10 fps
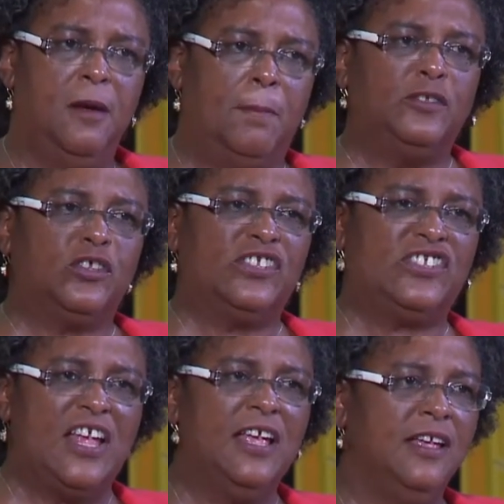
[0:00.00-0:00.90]
but to
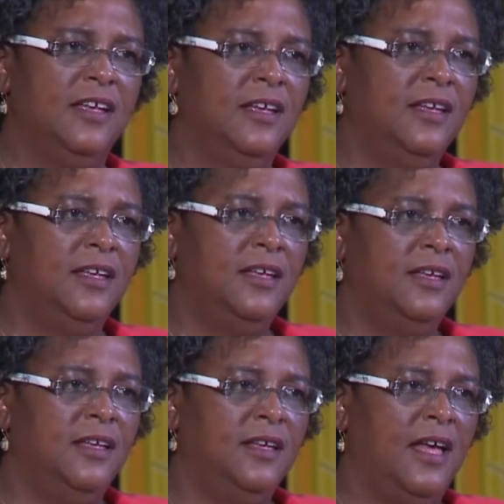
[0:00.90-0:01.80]
sing
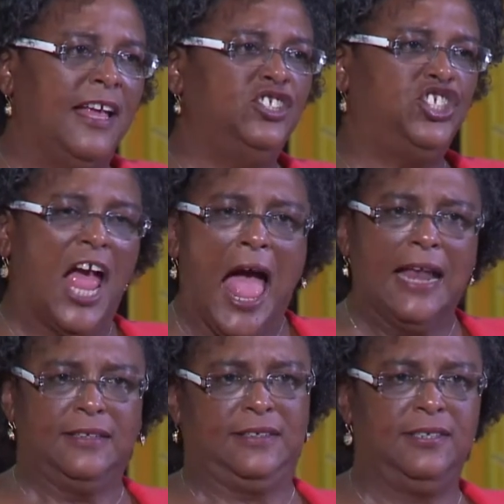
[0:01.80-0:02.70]
and
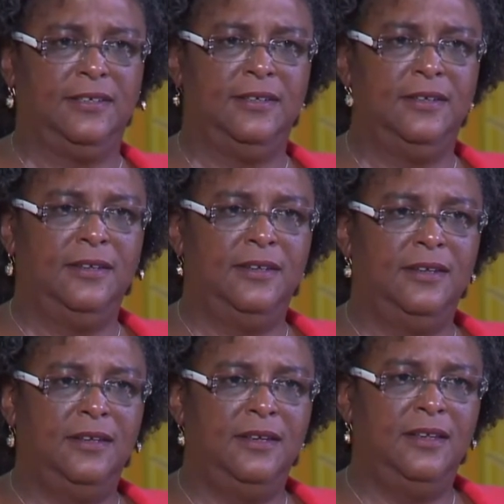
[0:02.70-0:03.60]
chant
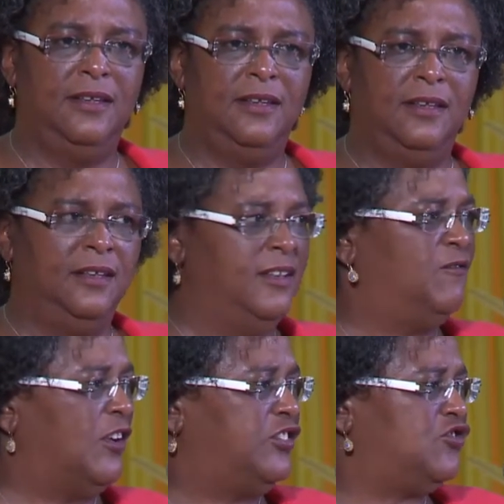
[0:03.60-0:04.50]
the
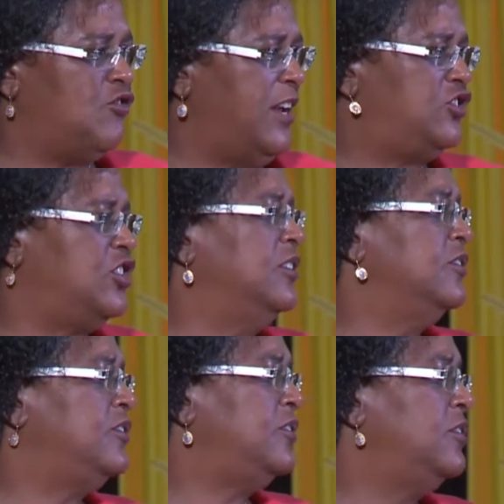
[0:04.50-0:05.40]

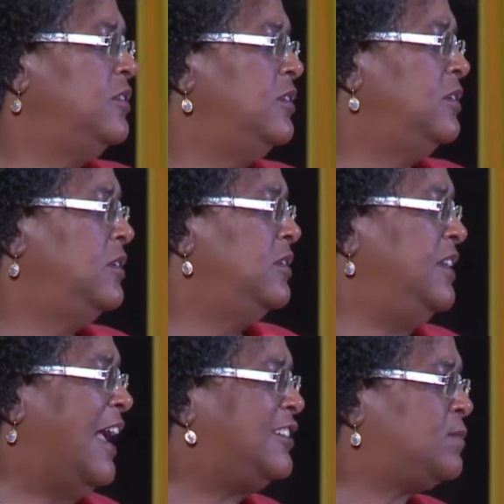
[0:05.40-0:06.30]
frustrations,
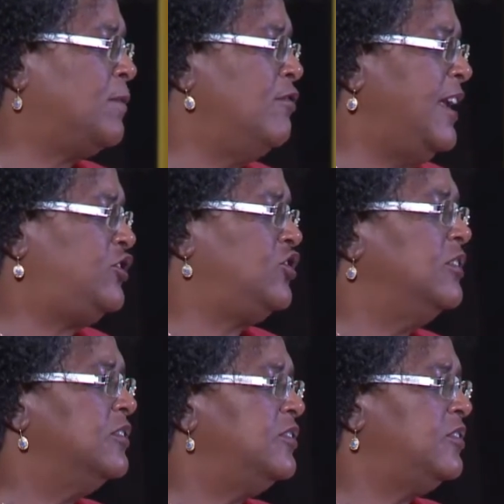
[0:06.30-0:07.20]
the
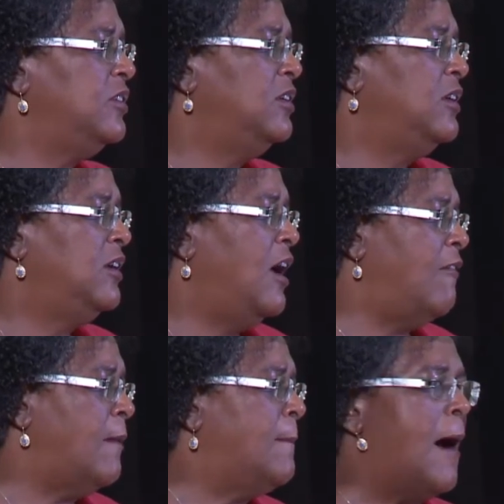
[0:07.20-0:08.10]
aspirations
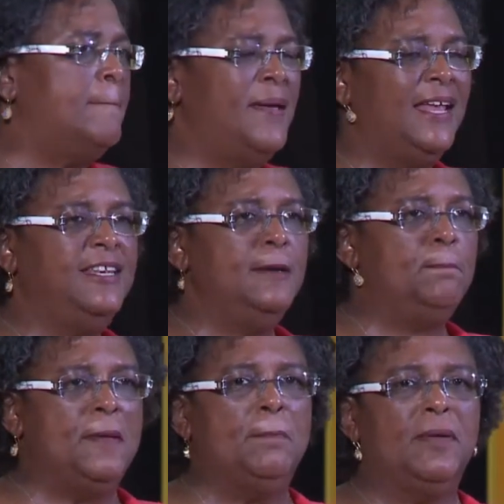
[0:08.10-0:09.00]
of a Barbadian
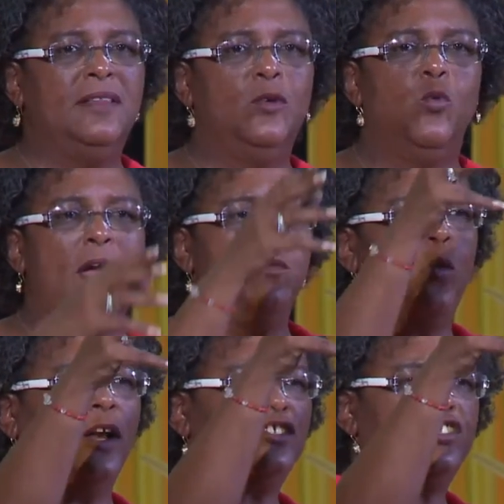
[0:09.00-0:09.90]
people who I
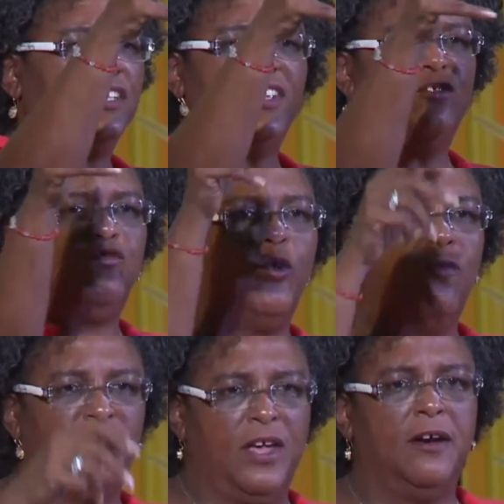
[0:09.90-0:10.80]
watched as I
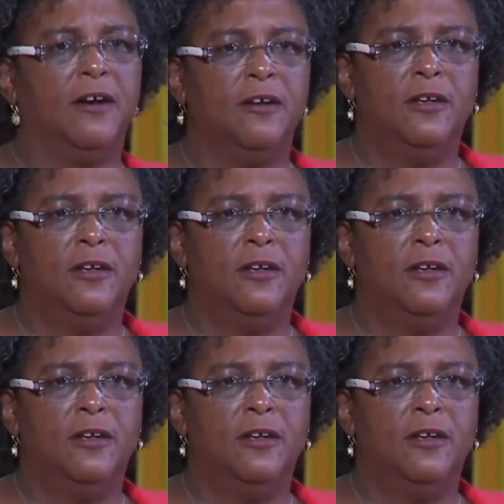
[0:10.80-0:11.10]
drove here,